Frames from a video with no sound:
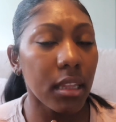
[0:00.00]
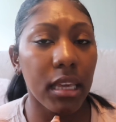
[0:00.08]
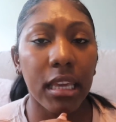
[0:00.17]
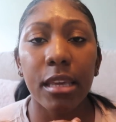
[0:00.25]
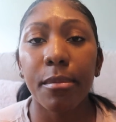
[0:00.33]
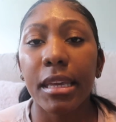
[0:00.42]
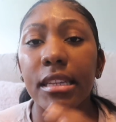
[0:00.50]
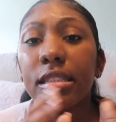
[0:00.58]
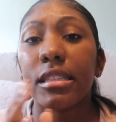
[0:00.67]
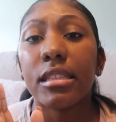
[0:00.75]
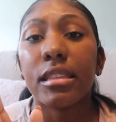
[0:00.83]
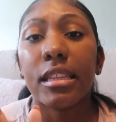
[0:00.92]
He meets
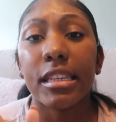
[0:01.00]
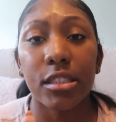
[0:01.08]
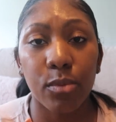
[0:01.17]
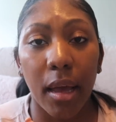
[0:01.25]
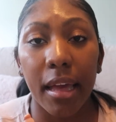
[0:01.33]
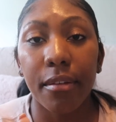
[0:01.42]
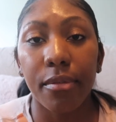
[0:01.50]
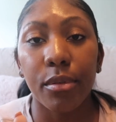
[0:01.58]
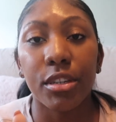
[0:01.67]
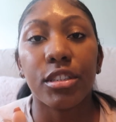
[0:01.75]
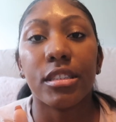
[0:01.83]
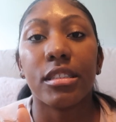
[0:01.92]
this wife,
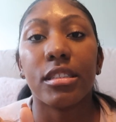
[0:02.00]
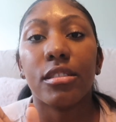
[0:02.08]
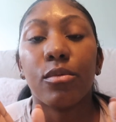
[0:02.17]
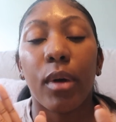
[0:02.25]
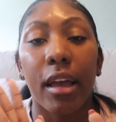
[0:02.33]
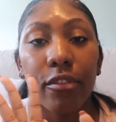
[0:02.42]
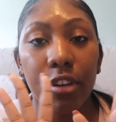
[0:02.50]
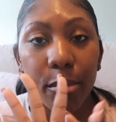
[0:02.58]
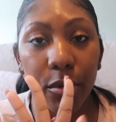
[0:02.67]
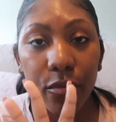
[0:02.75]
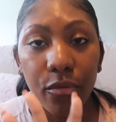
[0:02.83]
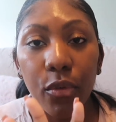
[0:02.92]
which is wife
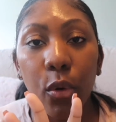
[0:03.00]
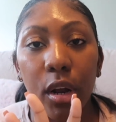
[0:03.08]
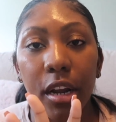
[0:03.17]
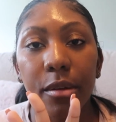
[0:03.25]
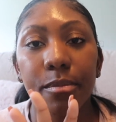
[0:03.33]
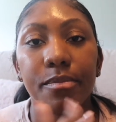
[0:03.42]
number 4.